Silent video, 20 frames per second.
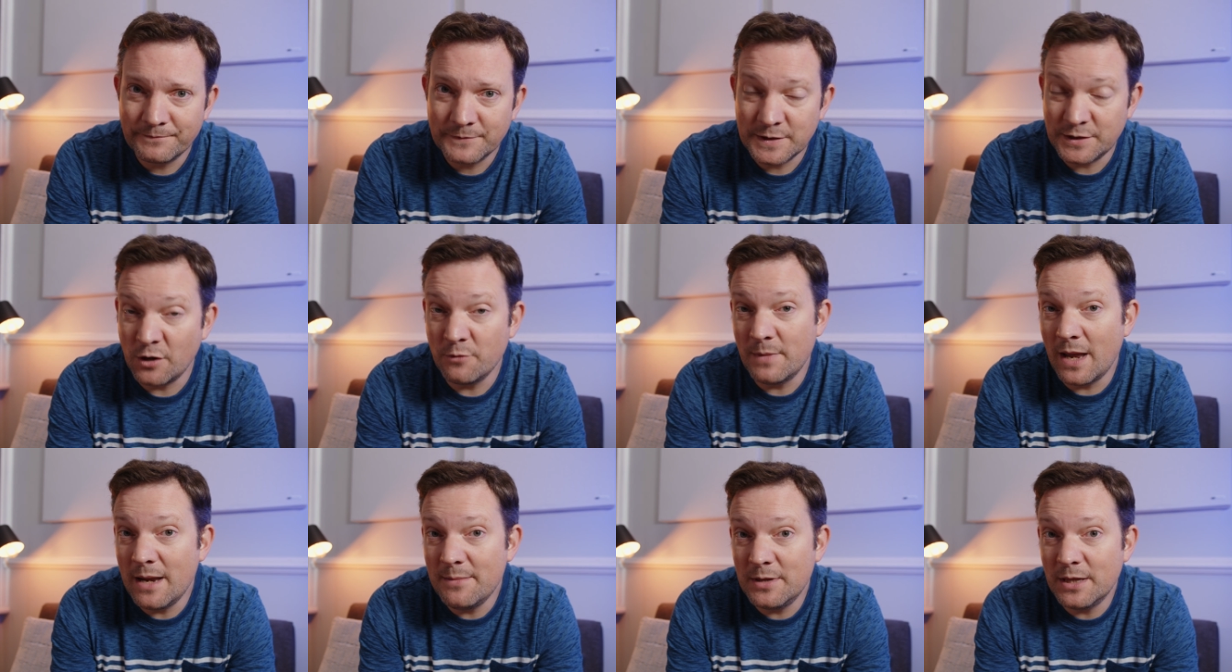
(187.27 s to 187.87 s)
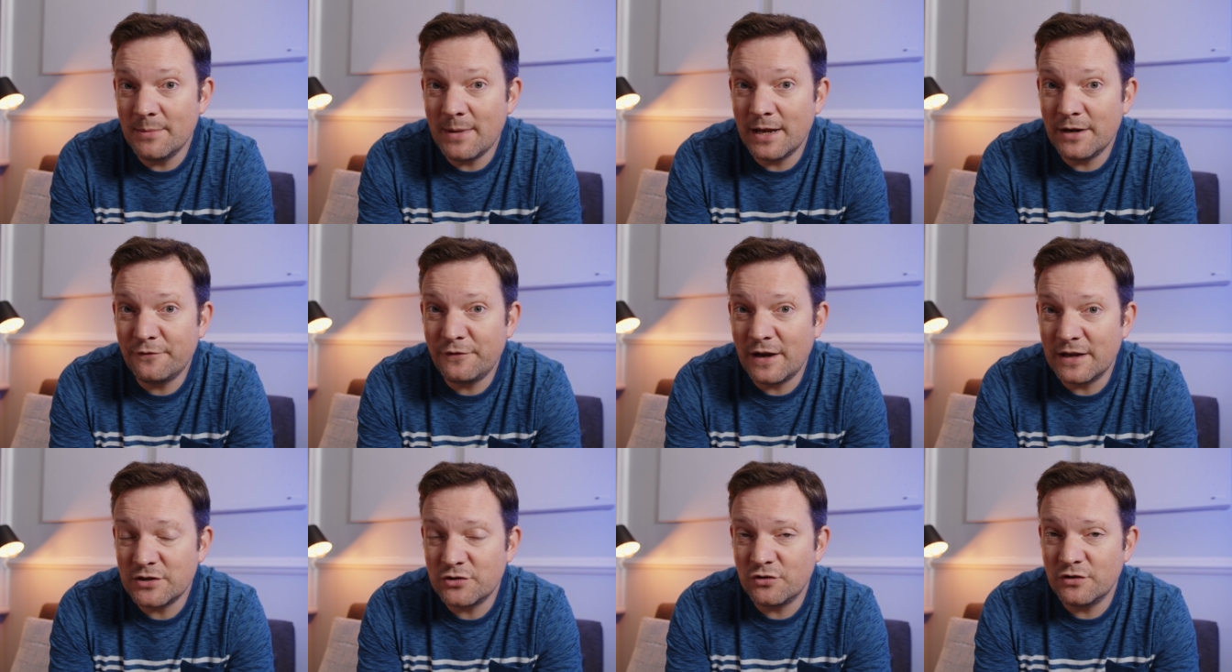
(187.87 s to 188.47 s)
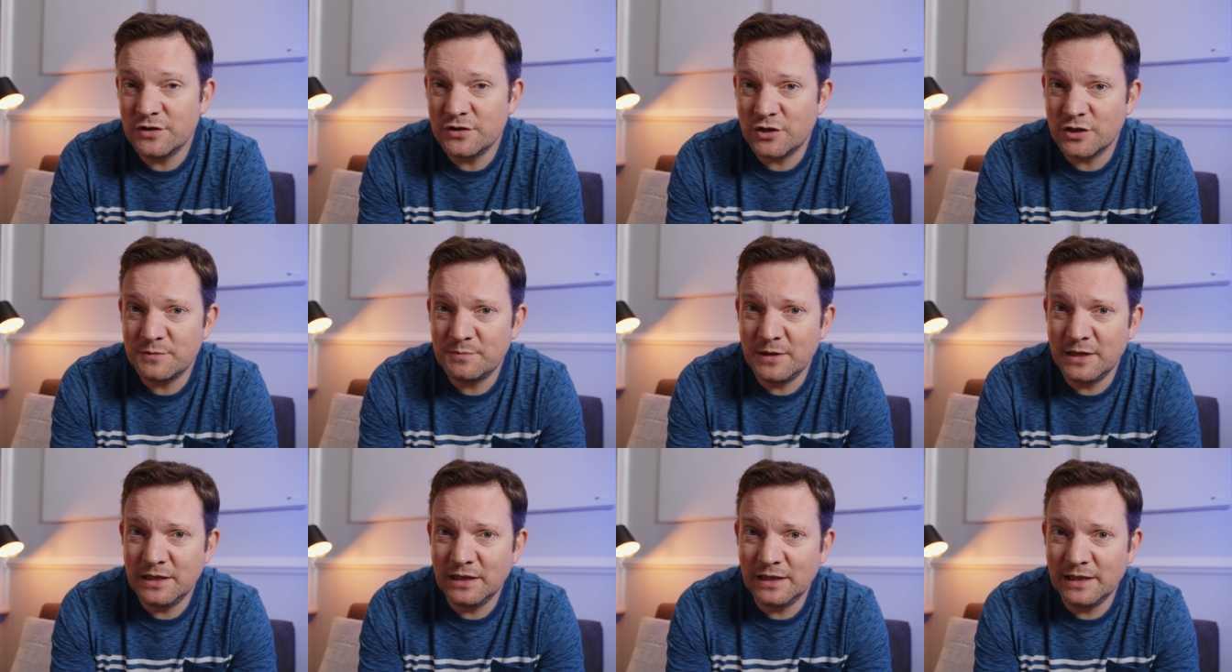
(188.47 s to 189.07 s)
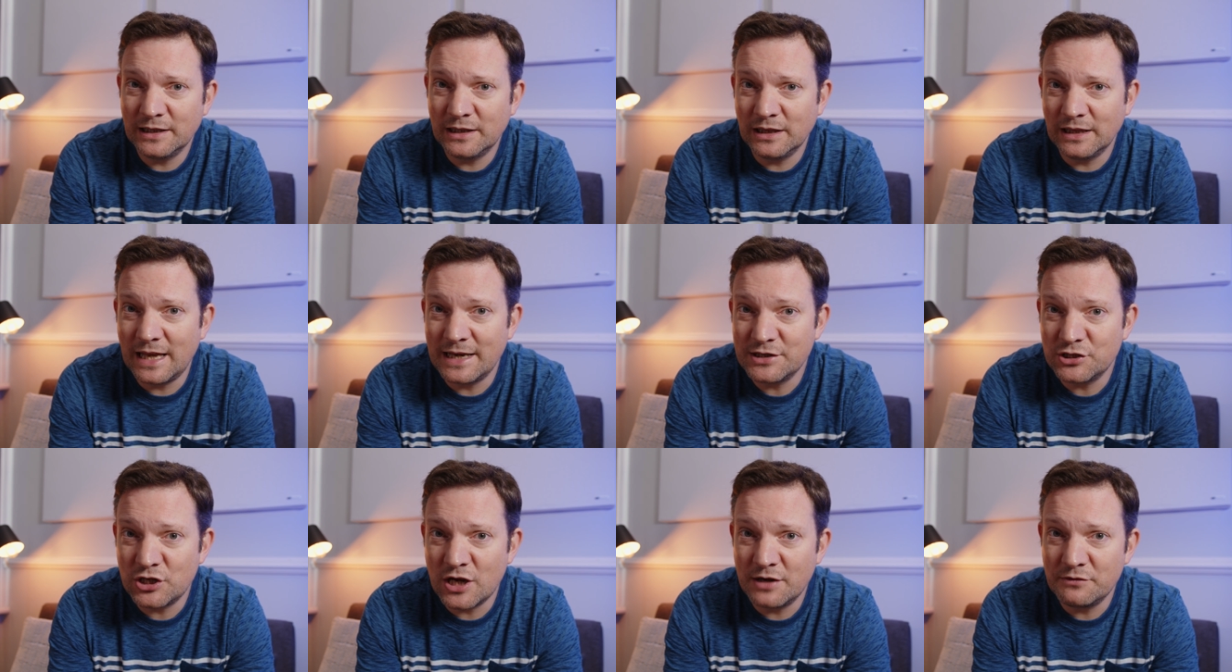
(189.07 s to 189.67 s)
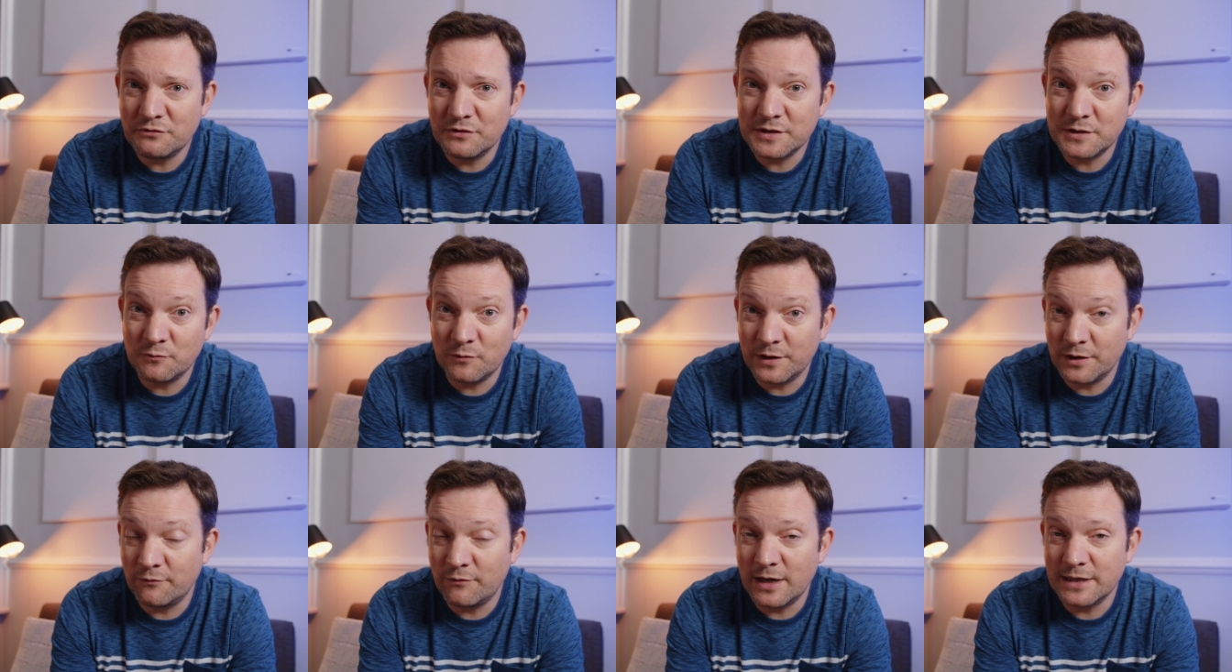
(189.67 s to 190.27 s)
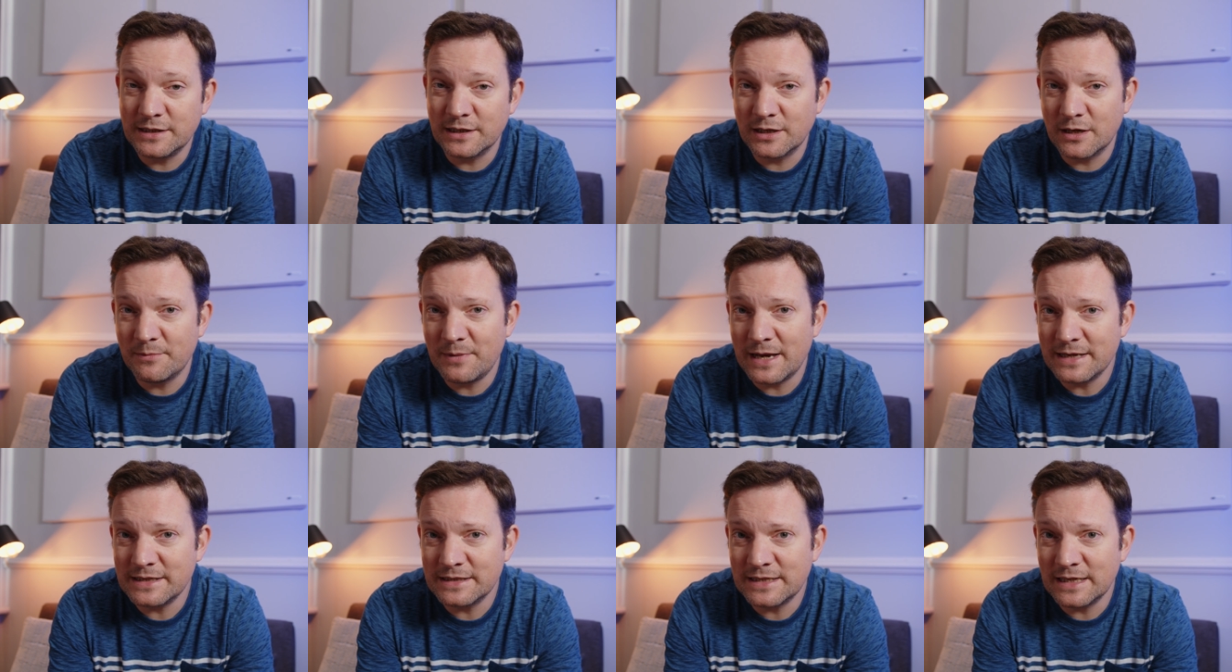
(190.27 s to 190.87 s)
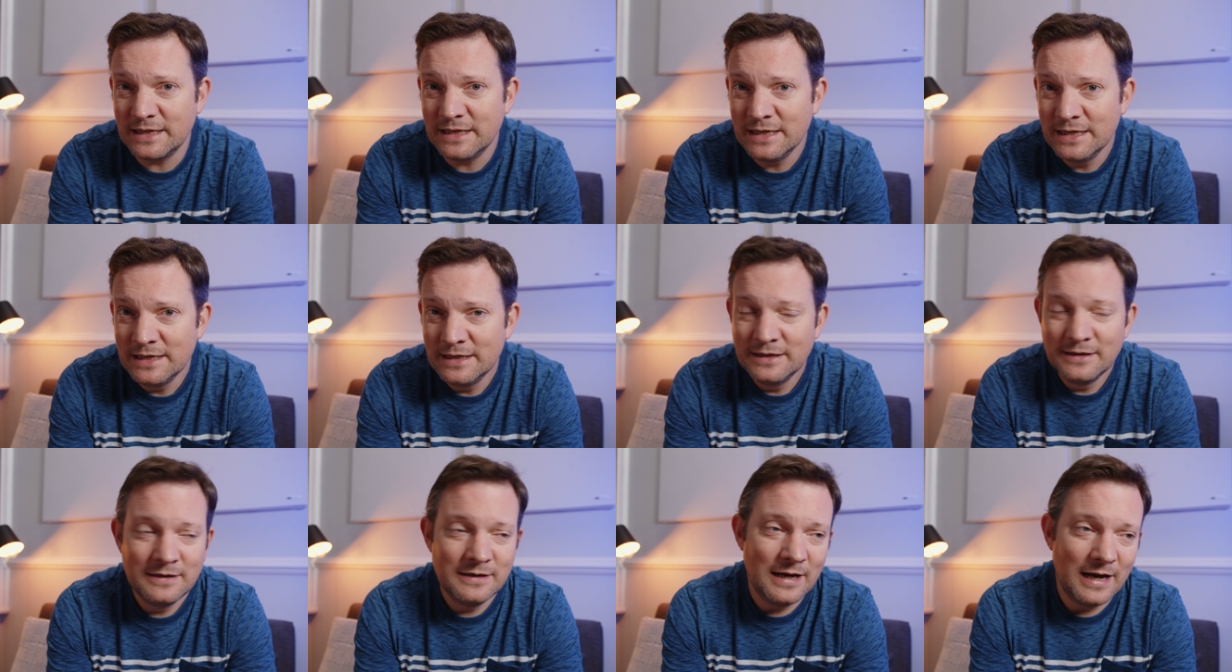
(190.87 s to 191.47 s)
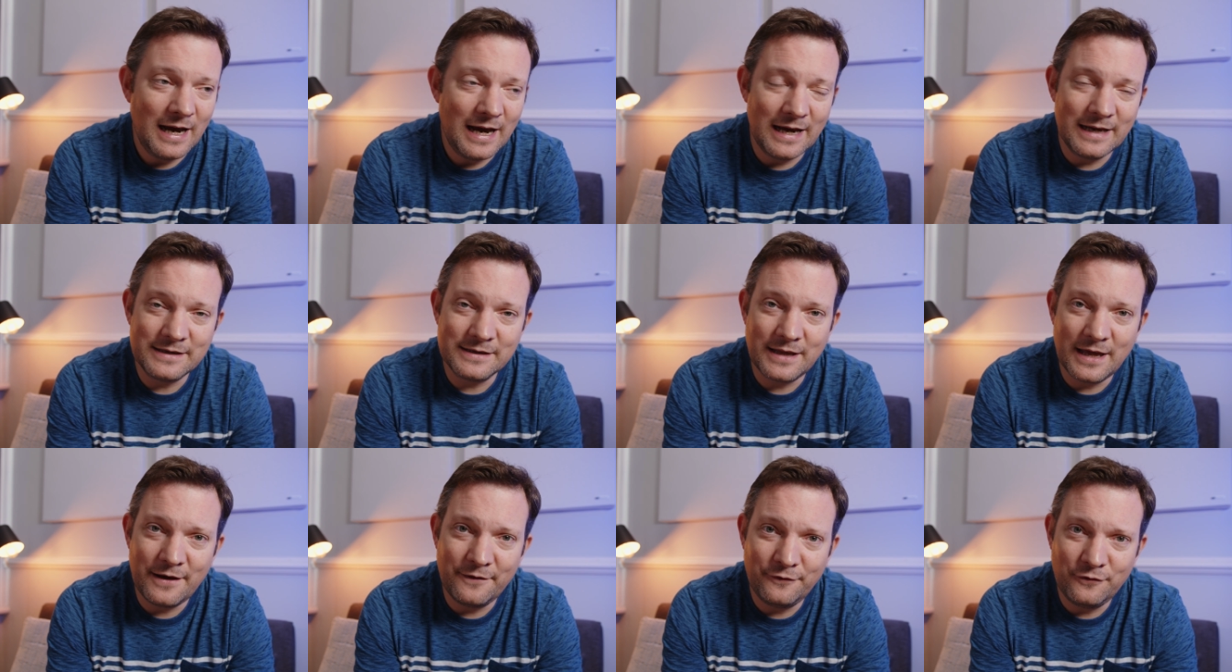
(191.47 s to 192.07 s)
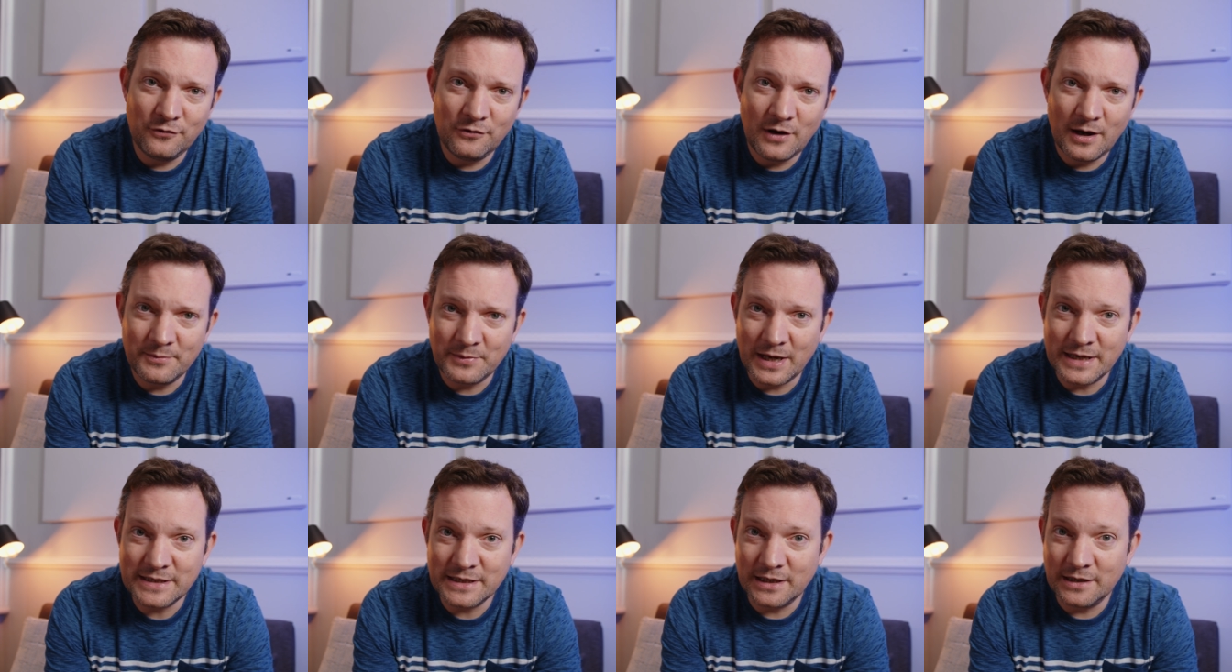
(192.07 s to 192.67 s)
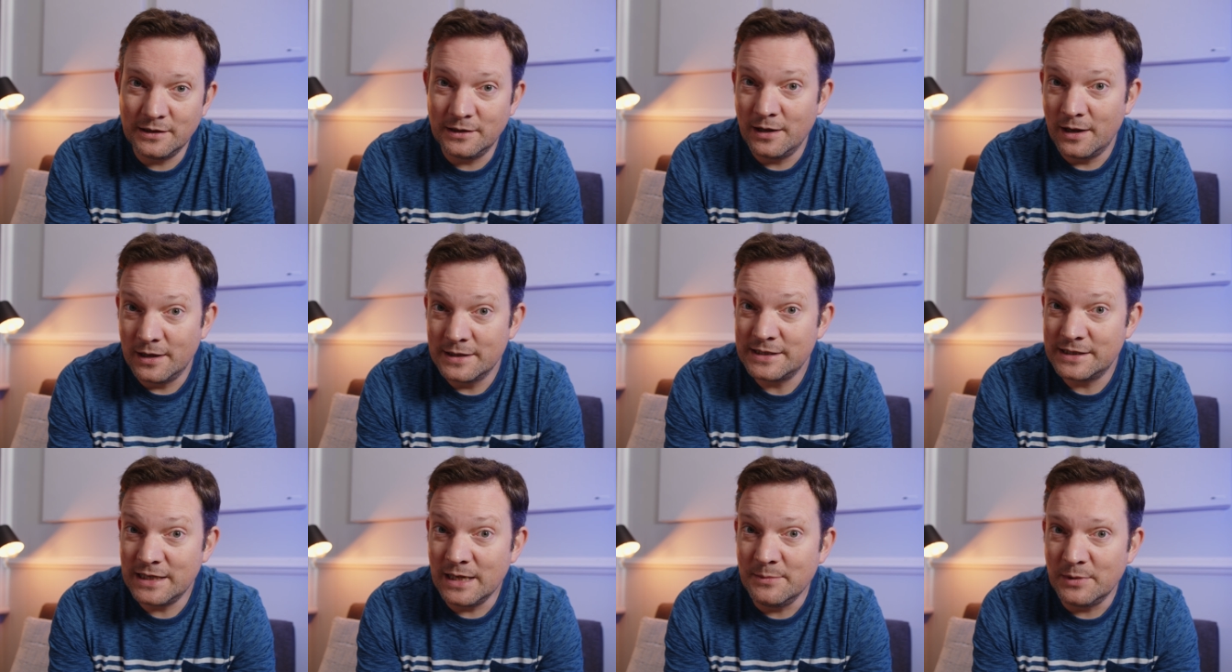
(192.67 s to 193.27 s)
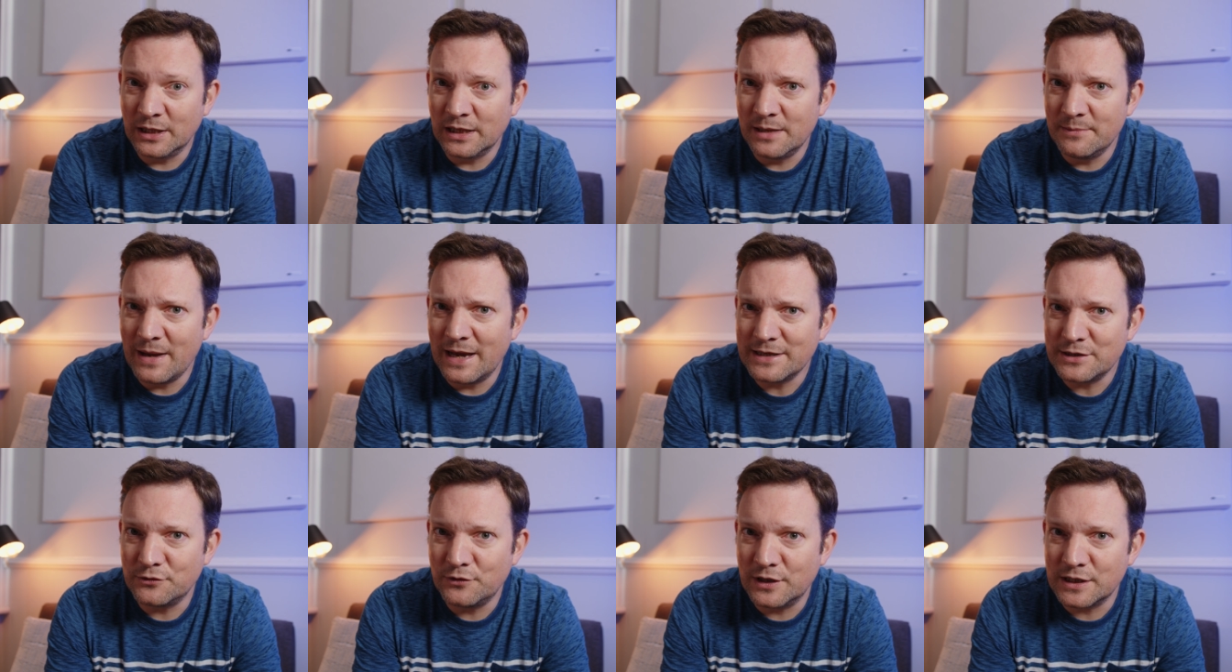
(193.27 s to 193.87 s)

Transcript: So maybe the manufacturer has just been a little less generous with the rated capacity, and therefore I'm getting a seemingly better